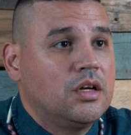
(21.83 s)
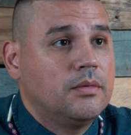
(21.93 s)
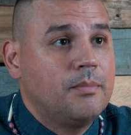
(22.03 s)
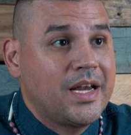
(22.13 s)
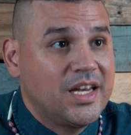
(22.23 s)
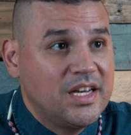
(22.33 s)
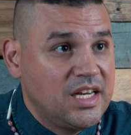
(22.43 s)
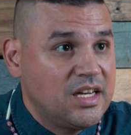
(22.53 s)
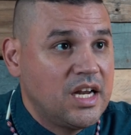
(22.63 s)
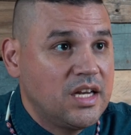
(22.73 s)
My
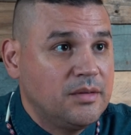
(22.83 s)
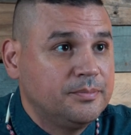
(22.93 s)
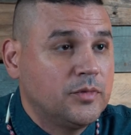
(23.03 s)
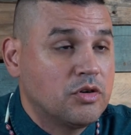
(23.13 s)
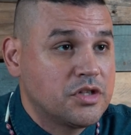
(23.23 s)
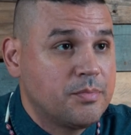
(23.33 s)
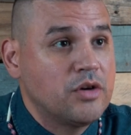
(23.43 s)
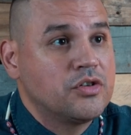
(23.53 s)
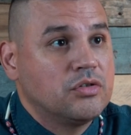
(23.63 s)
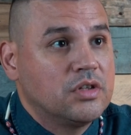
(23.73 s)
Indian name or
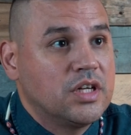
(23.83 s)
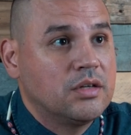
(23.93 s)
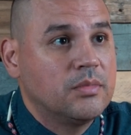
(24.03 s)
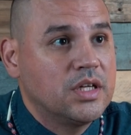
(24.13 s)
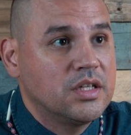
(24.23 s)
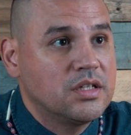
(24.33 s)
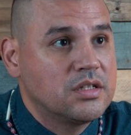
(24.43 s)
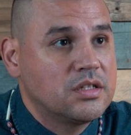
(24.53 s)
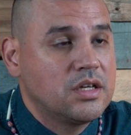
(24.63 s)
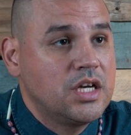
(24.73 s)
spiritual name
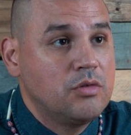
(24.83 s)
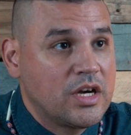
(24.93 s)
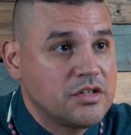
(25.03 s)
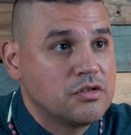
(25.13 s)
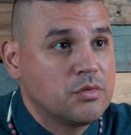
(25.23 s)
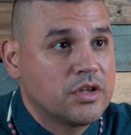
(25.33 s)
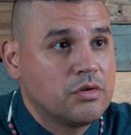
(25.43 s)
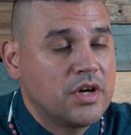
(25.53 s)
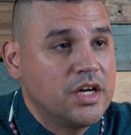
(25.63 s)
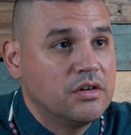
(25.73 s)
is He Wrestles with
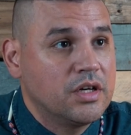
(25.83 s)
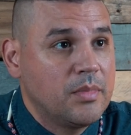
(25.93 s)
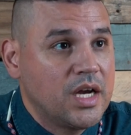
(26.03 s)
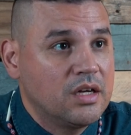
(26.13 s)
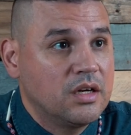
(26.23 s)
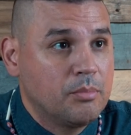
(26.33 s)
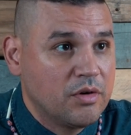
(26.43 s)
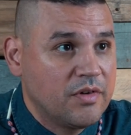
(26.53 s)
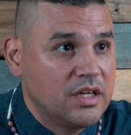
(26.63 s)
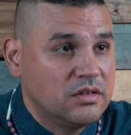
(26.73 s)
Creator and Man and
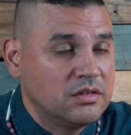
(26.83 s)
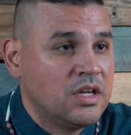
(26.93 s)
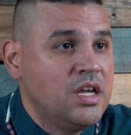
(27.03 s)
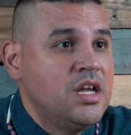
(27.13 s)
Prevails.